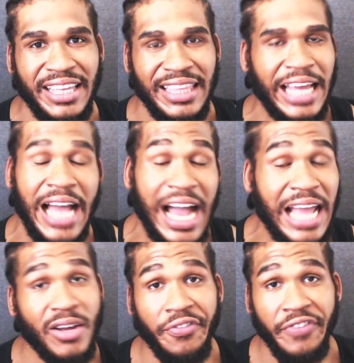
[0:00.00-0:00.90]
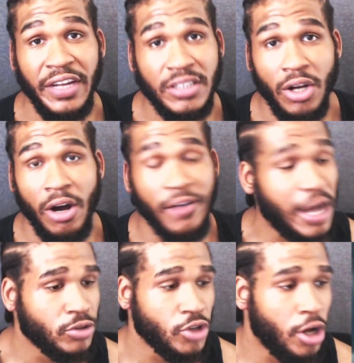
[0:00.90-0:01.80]
Like, I ain't gonna fake to y'all. If I
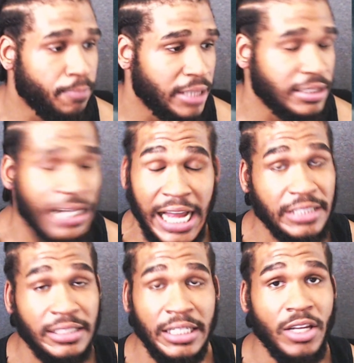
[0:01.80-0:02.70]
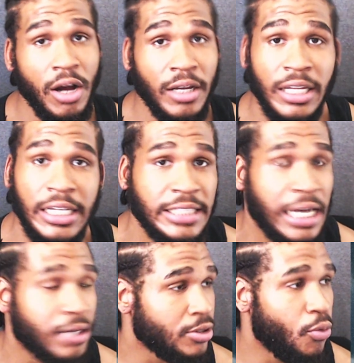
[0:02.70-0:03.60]
was y'all president, I ain't sending y'all kids
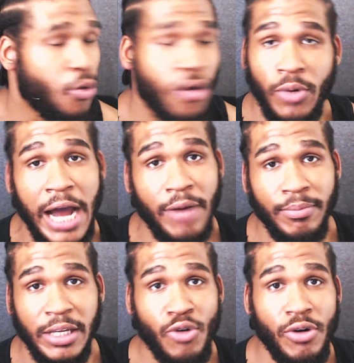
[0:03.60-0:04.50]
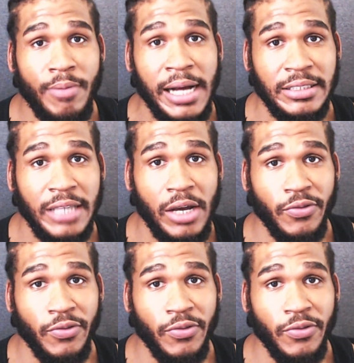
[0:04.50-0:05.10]
out to war without me going myself.